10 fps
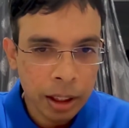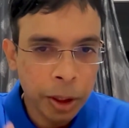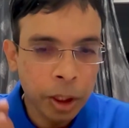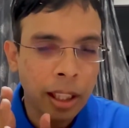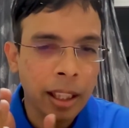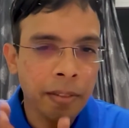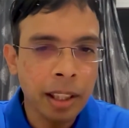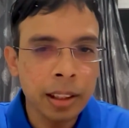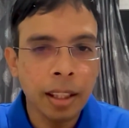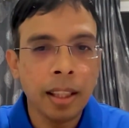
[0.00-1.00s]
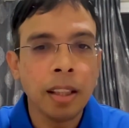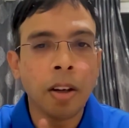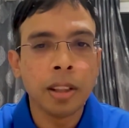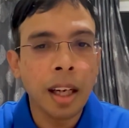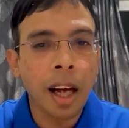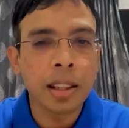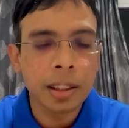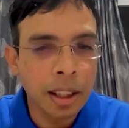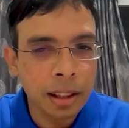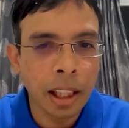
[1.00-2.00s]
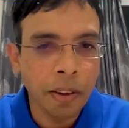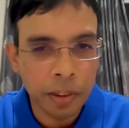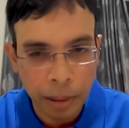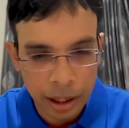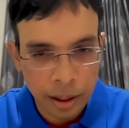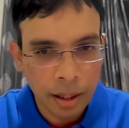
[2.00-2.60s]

You should invest on the last Thursday of the month.